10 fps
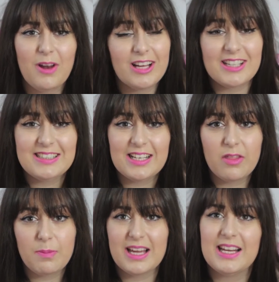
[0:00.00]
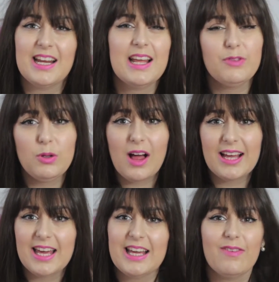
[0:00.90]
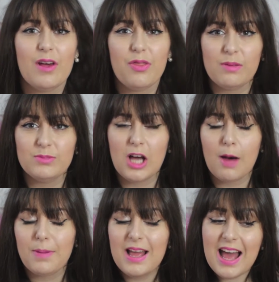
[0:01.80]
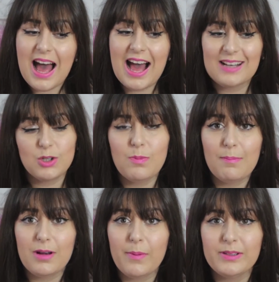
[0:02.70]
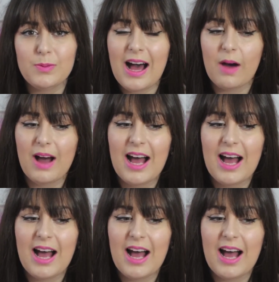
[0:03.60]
Like I said at the beginning, if you like it, give it a thumbs up and comment below as well.